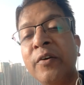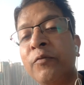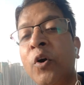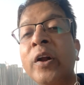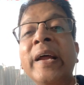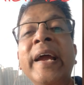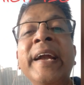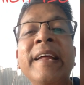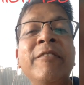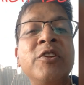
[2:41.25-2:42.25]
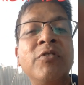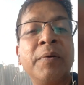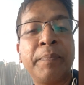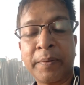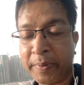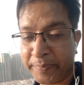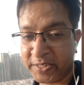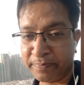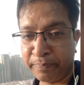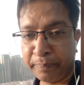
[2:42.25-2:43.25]
for individual
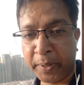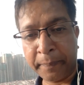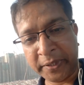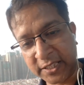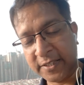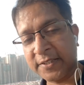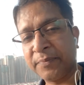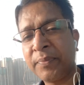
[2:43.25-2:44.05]
purposes